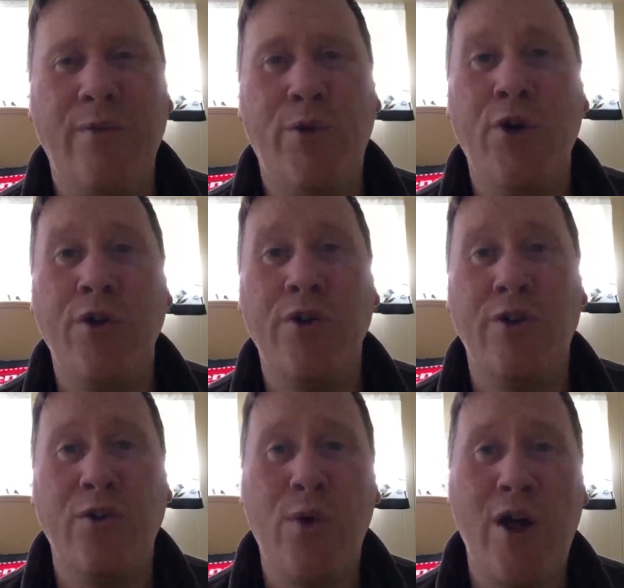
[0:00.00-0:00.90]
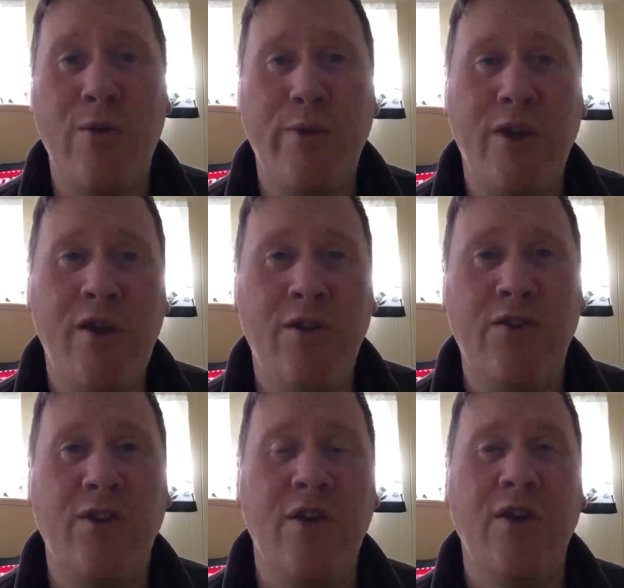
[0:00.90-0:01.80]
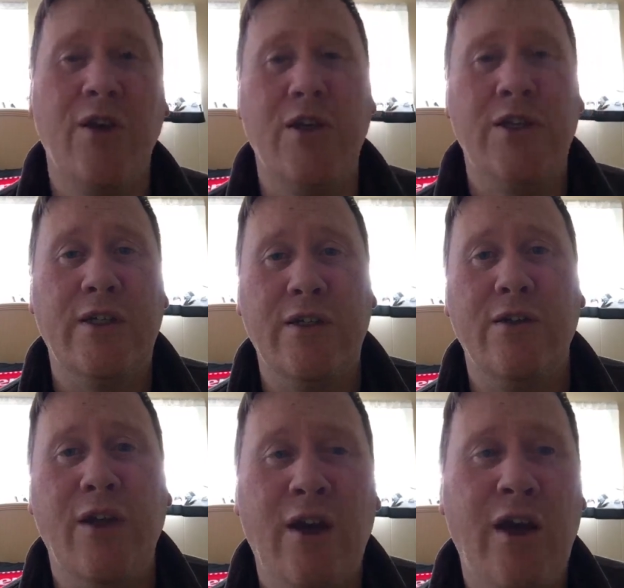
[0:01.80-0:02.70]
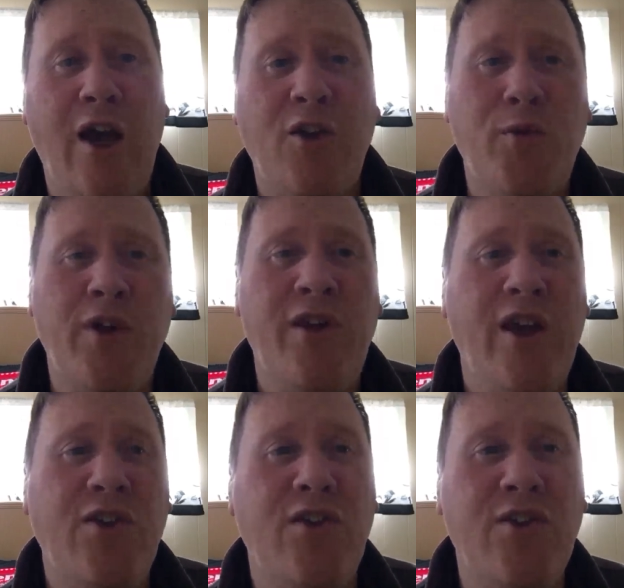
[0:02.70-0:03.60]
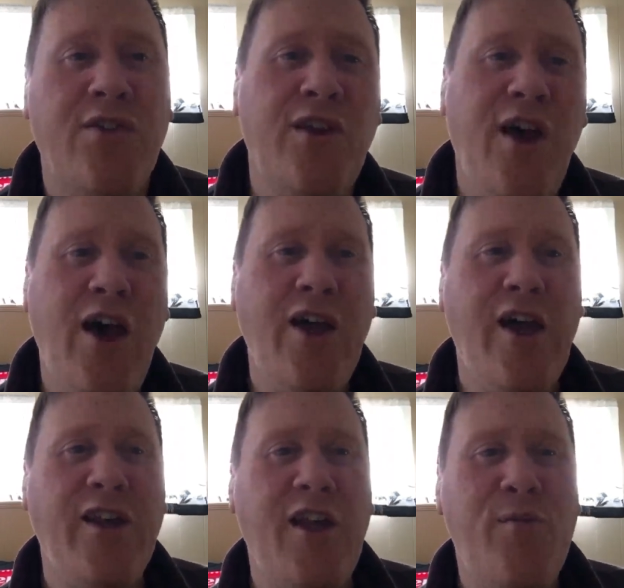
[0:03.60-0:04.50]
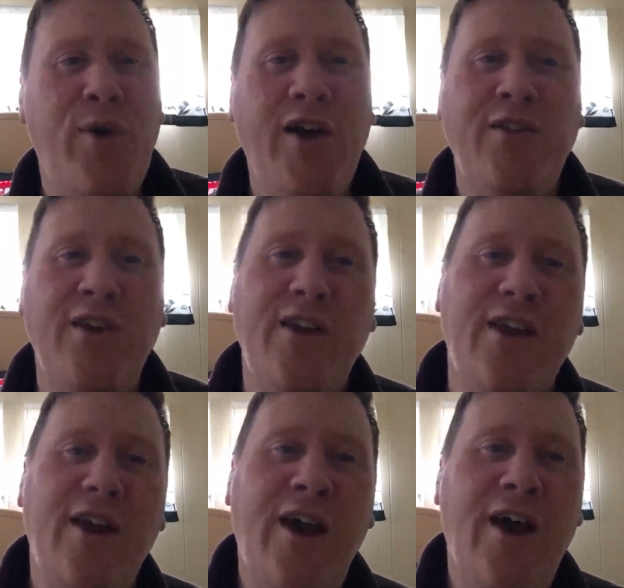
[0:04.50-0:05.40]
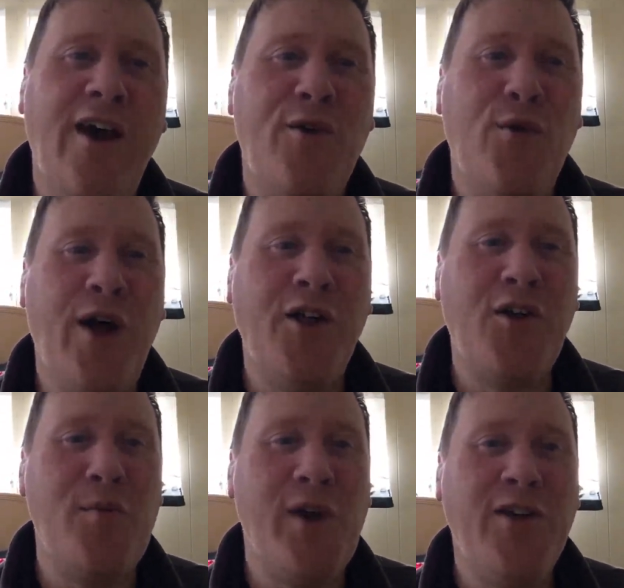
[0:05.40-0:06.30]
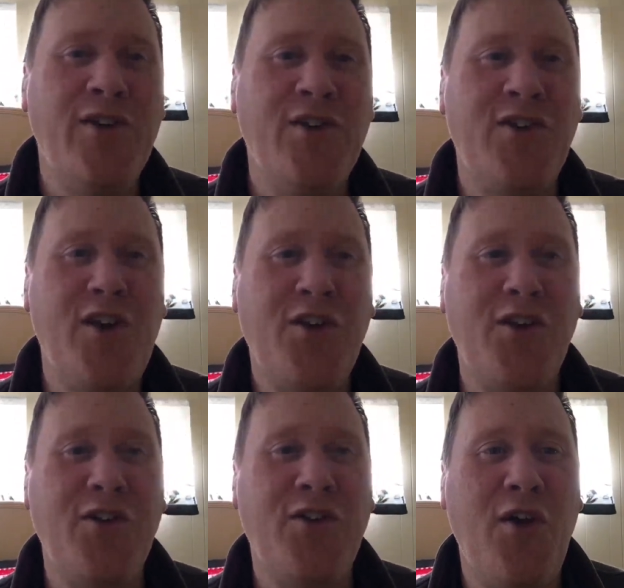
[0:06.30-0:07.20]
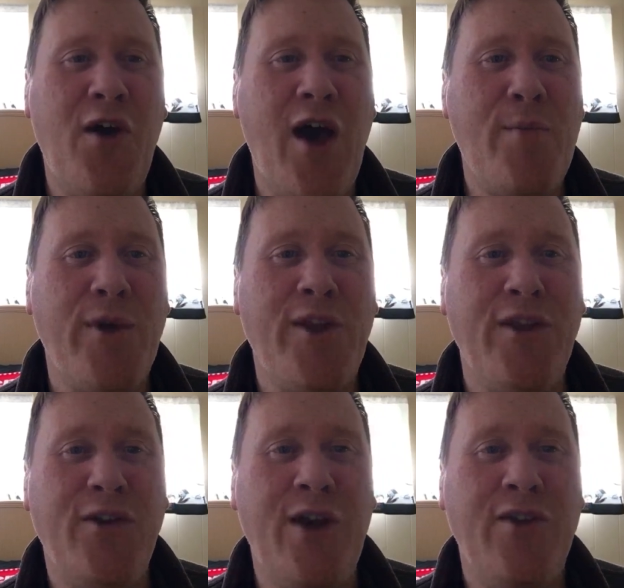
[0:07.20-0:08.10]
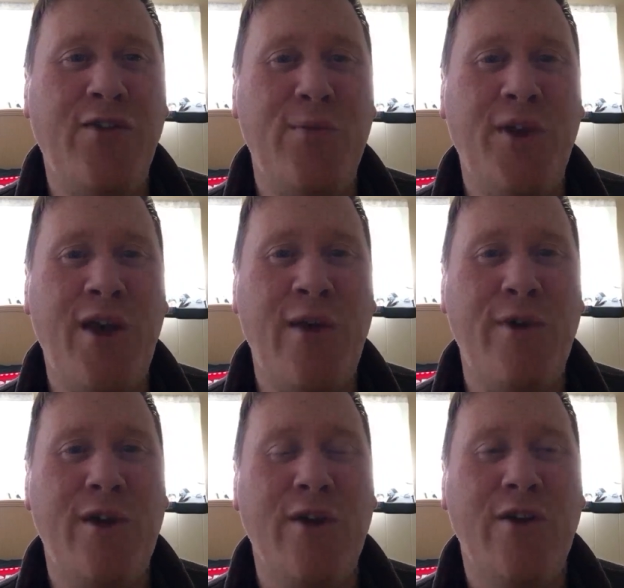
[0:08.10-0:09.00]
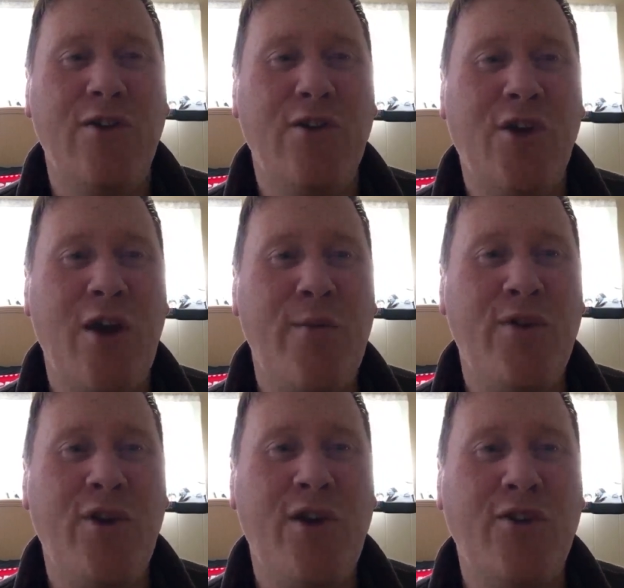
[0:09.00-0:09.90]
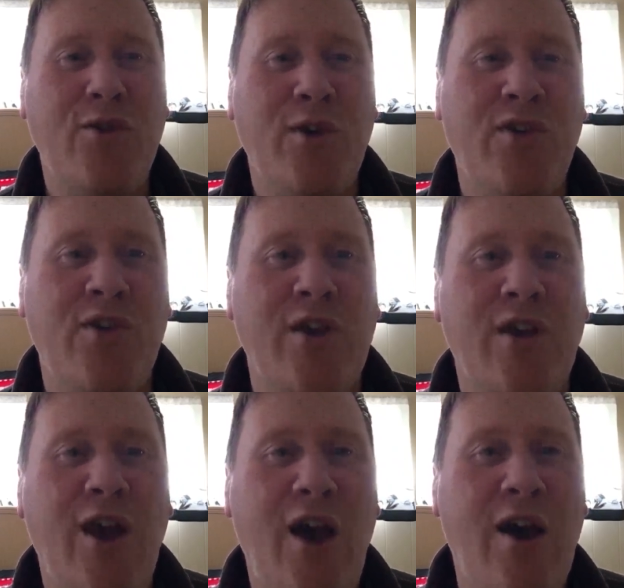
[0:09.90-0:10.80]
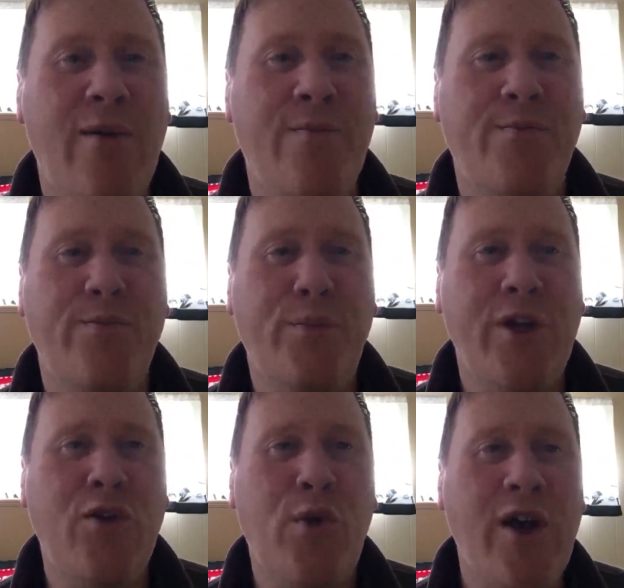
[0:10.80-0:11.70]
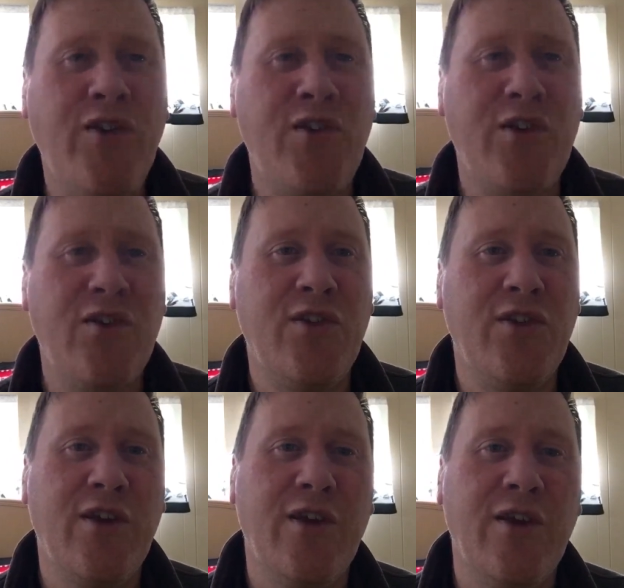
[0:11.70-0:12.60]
burden as well, because expectations. Hi, Eddie and Patty. Welcome into the circle. So happy that you had some time to come and talk to us. Bring questions.